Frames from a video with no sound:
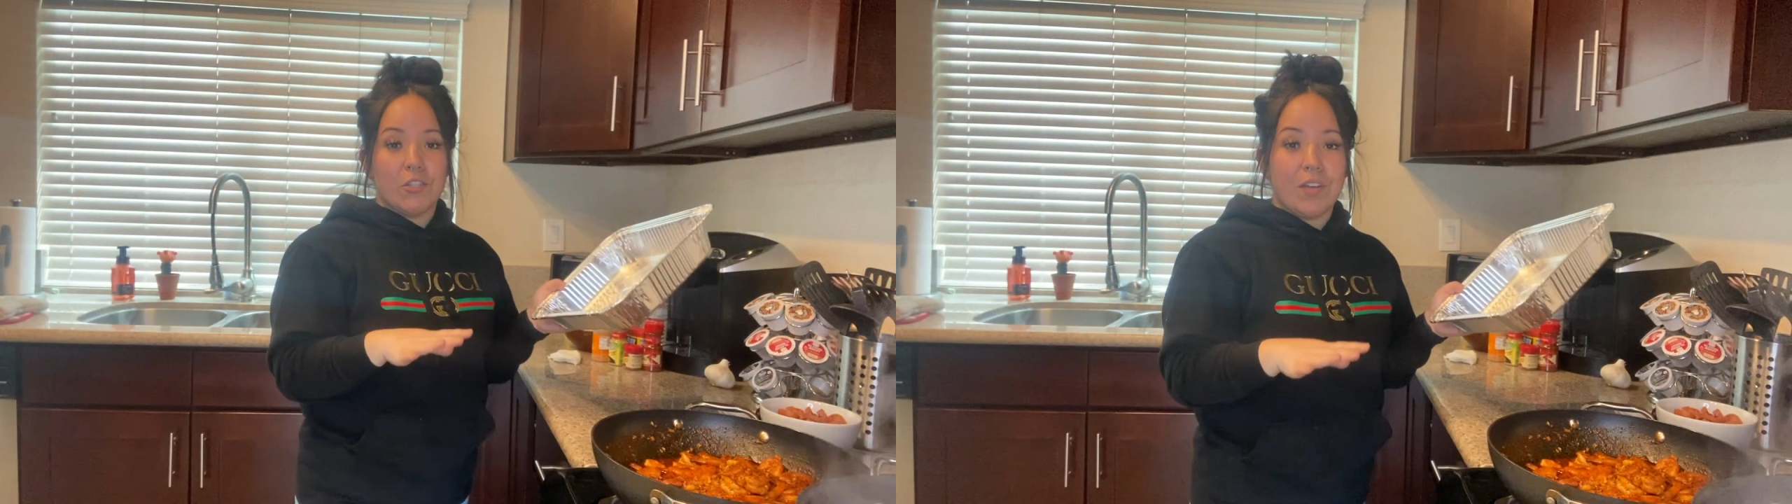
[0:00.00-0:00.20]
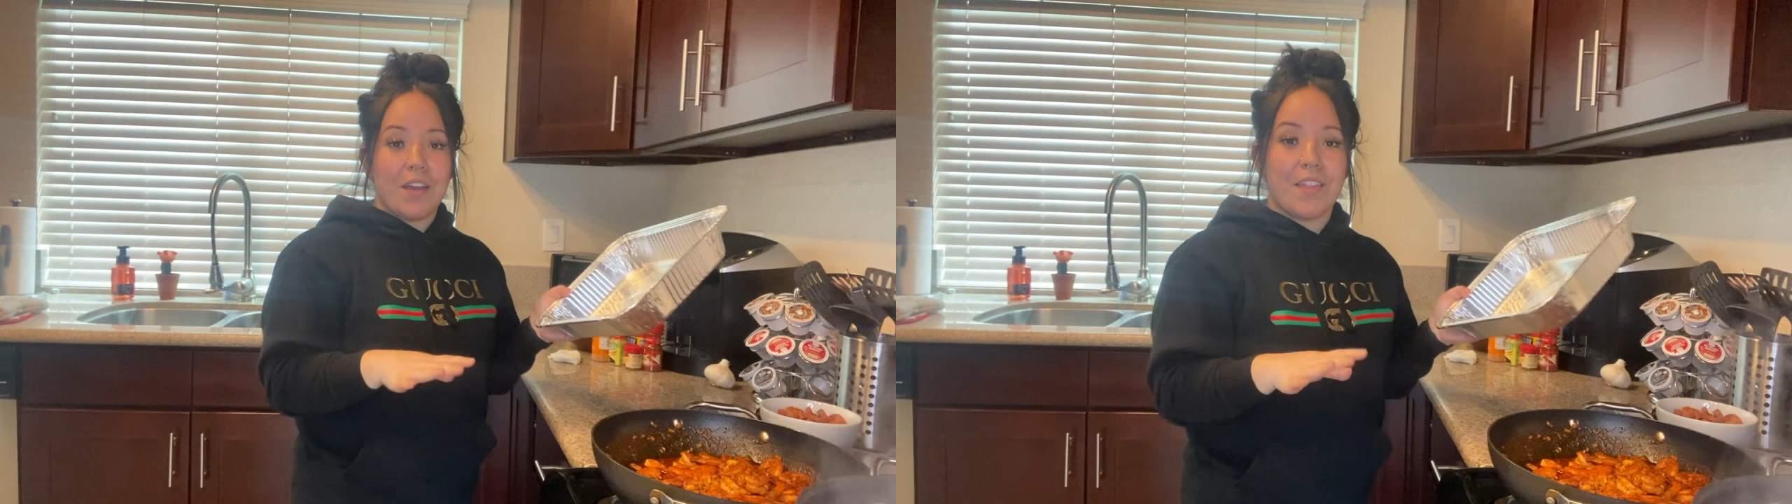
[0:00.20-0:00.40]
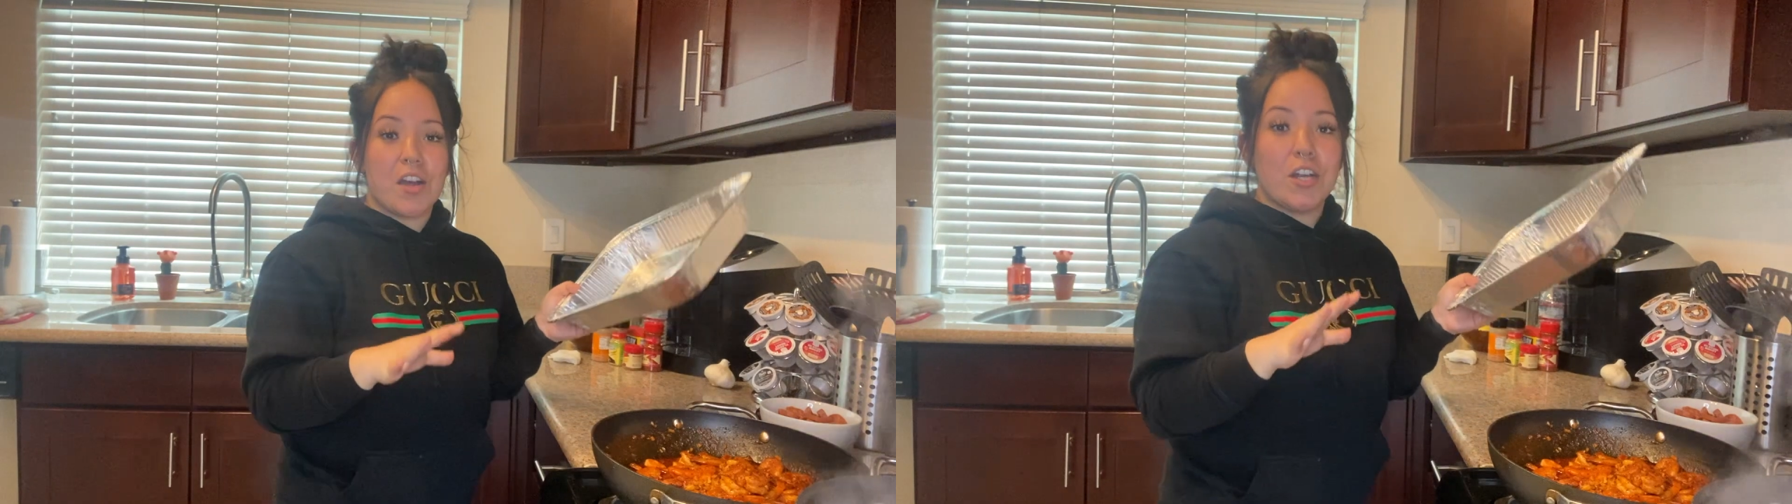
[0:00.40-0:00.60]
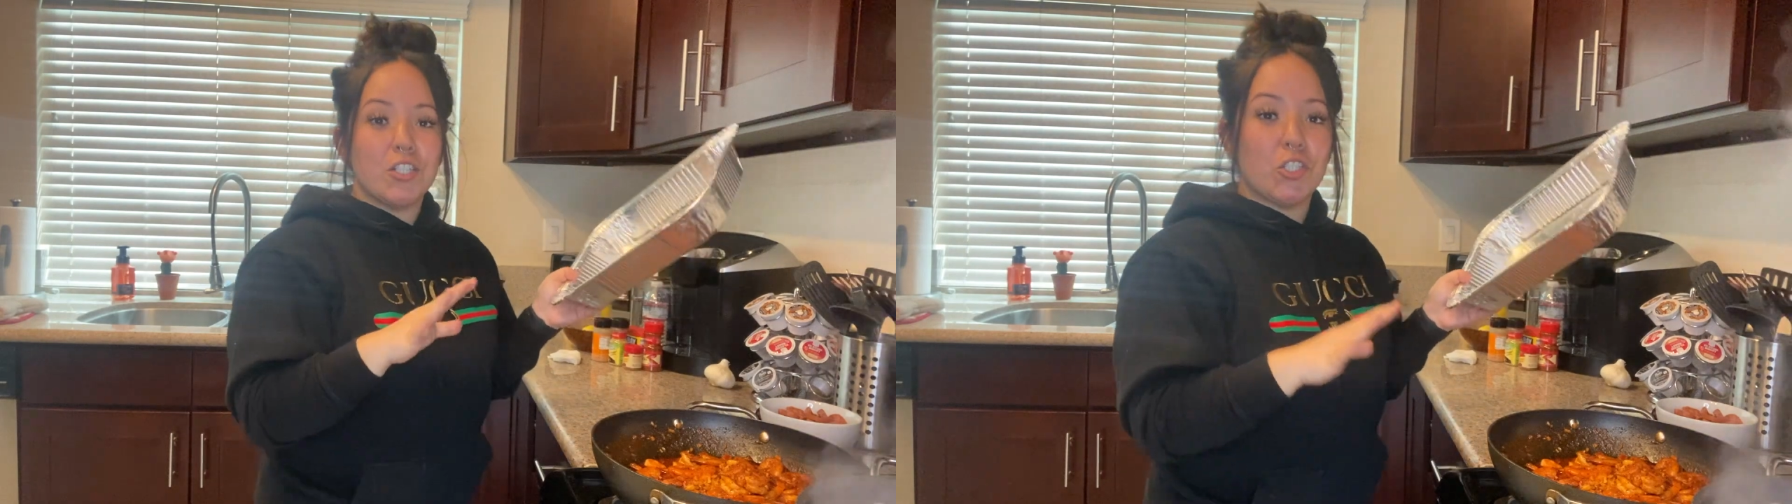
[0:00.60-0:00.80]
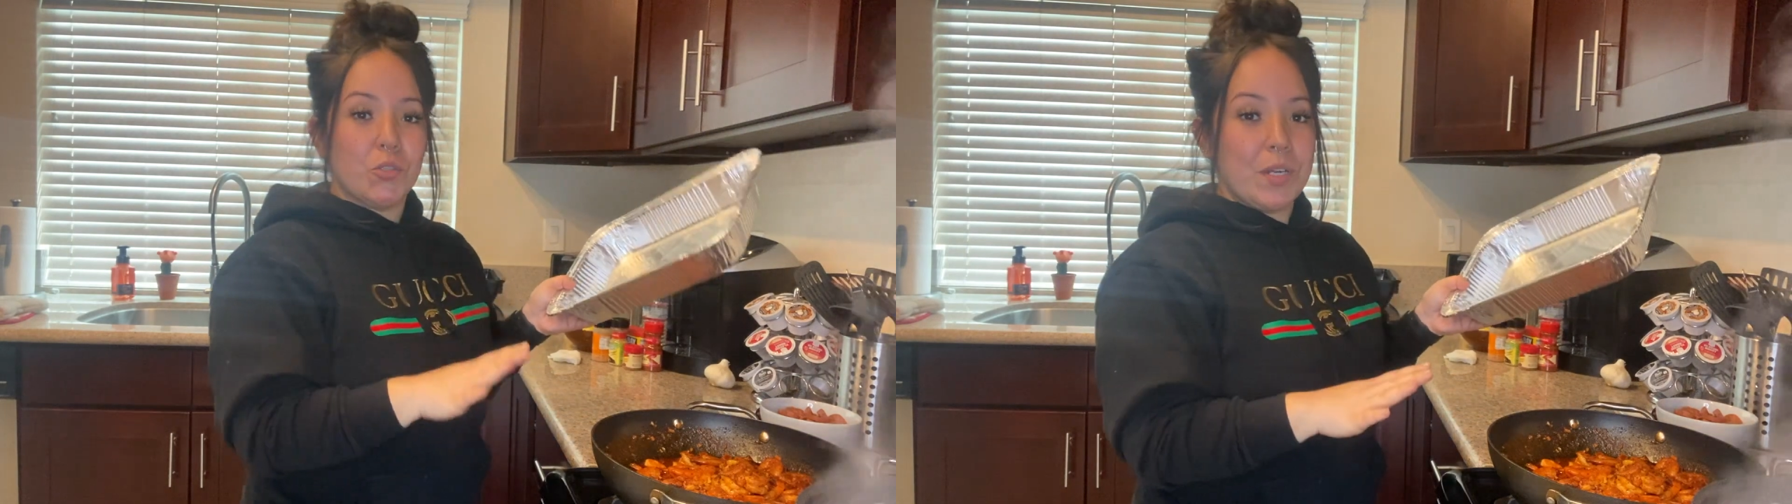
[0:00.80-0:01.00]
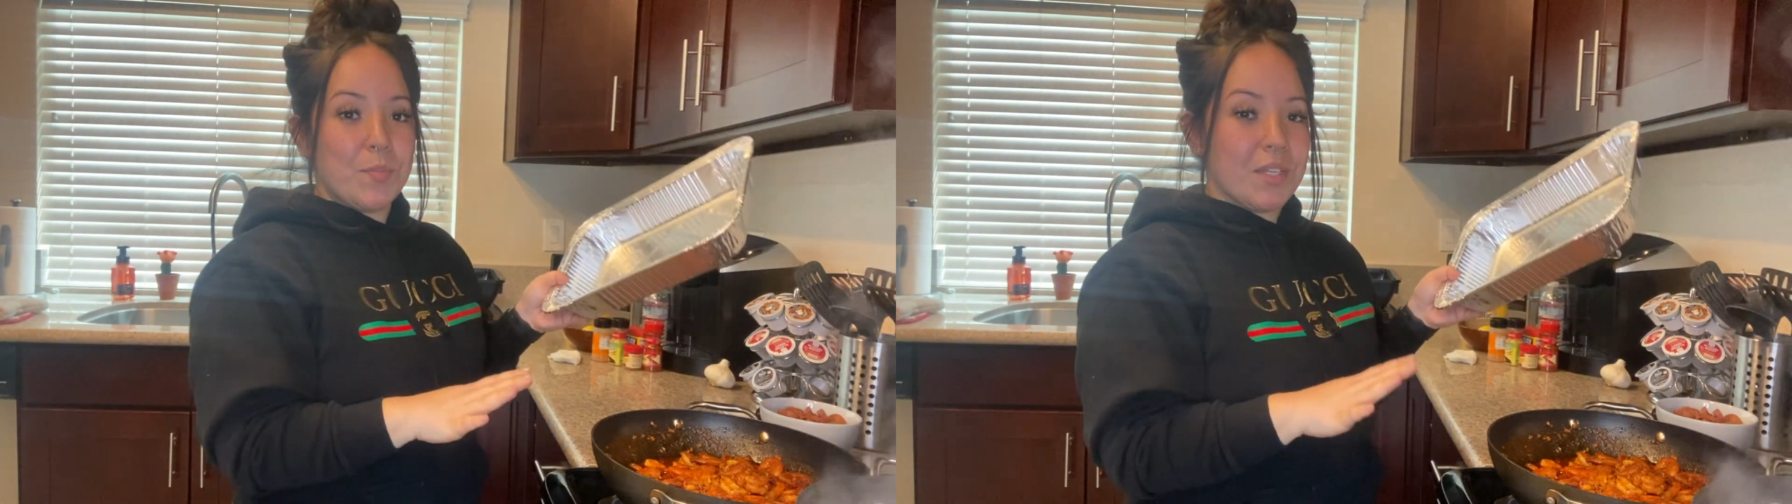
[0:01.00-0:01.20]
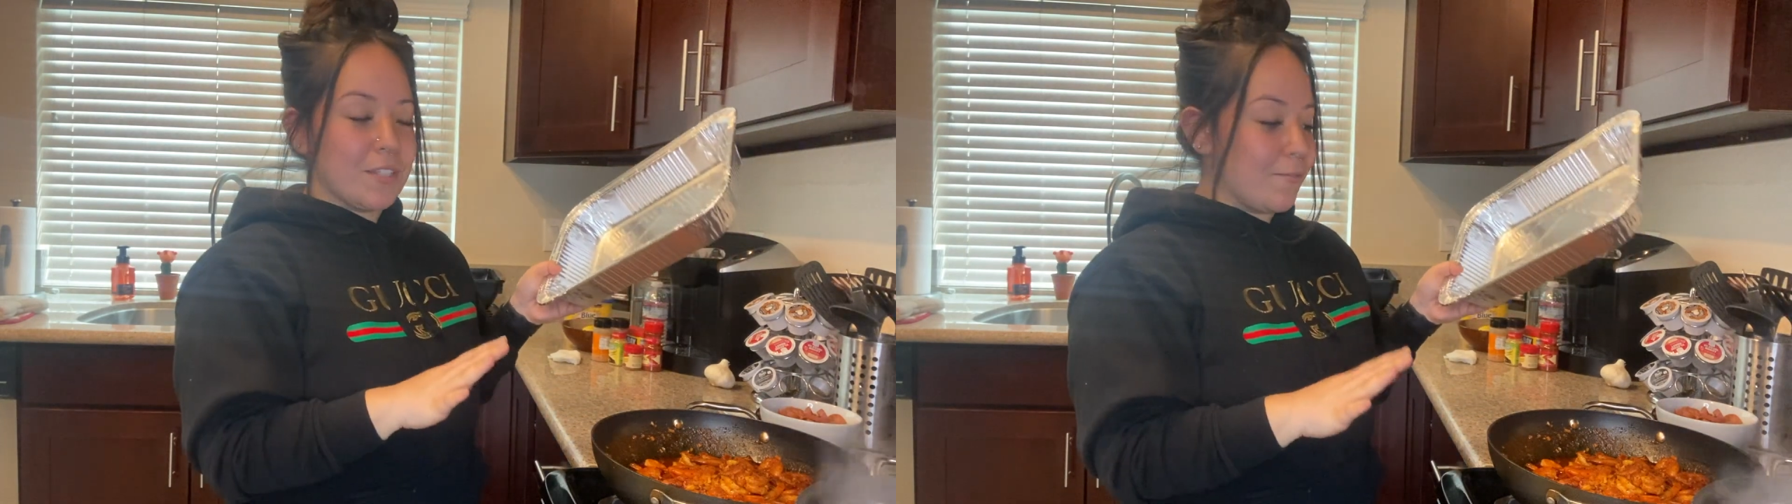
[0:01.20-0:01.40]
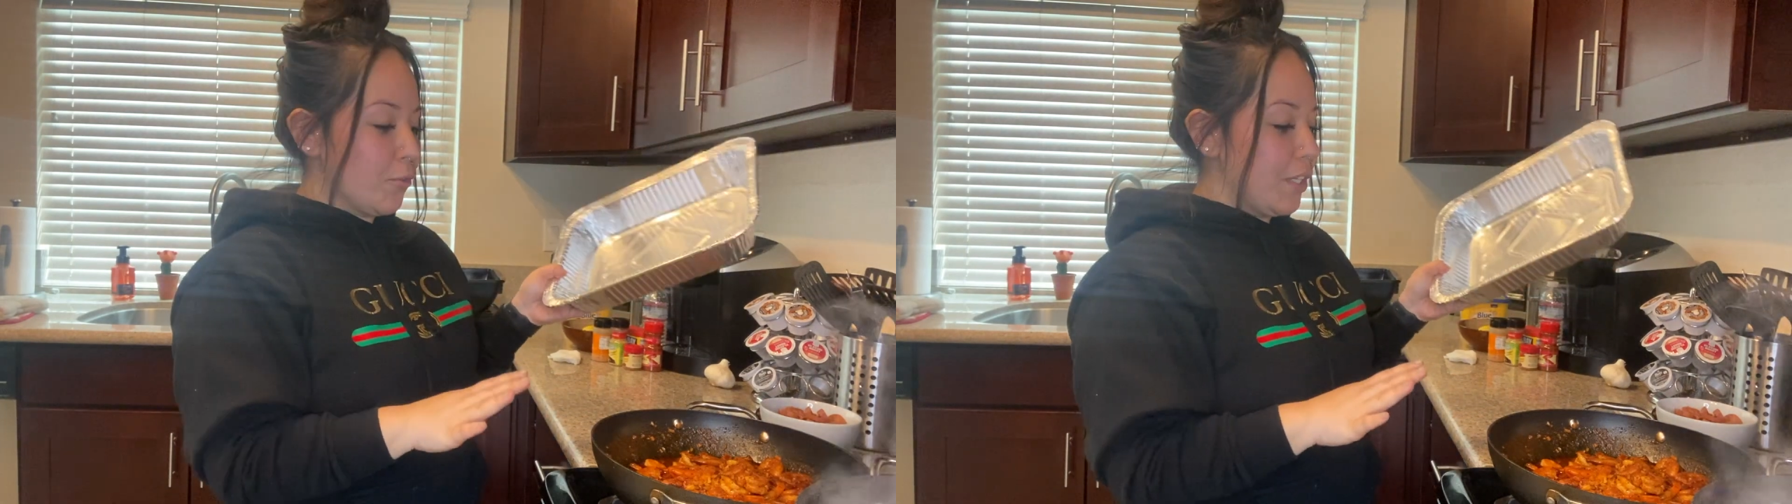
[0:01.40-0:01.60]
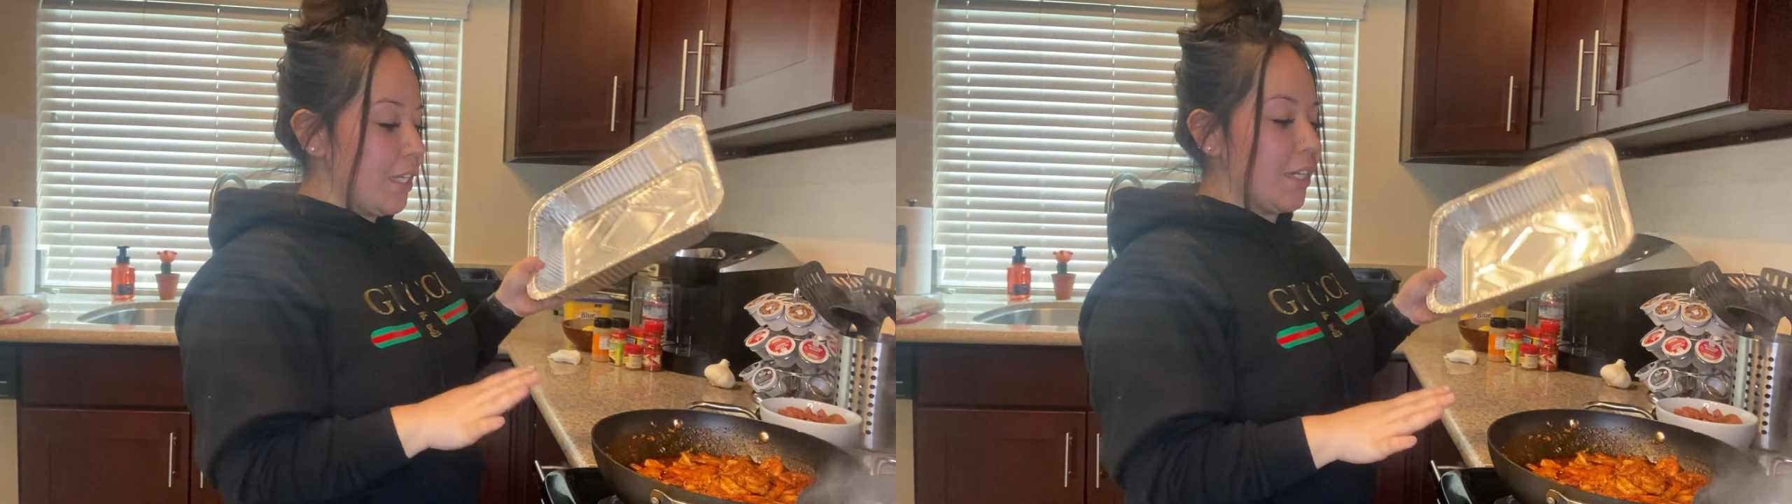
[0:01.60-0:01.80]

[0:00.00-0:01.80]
so now that our shrimp is fully